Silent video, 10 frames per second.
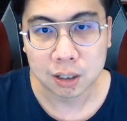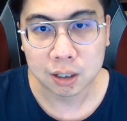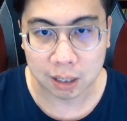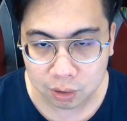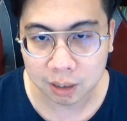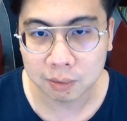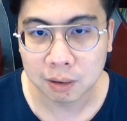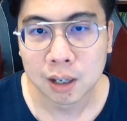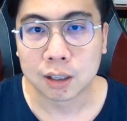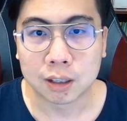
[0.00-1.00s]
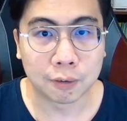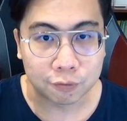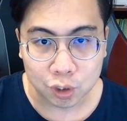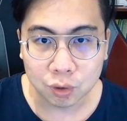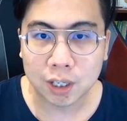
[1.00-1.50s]
Then you can, if
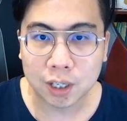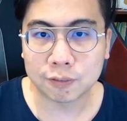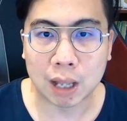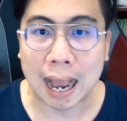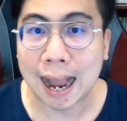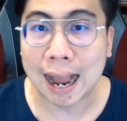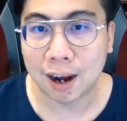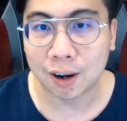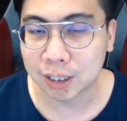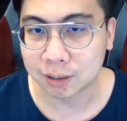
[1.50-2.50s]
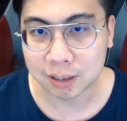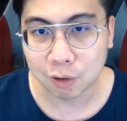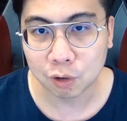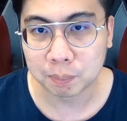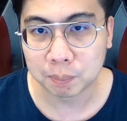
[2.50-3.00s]
you give them the how, then they
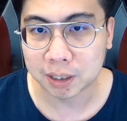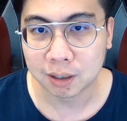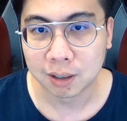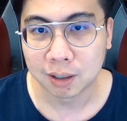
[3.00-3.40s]
will be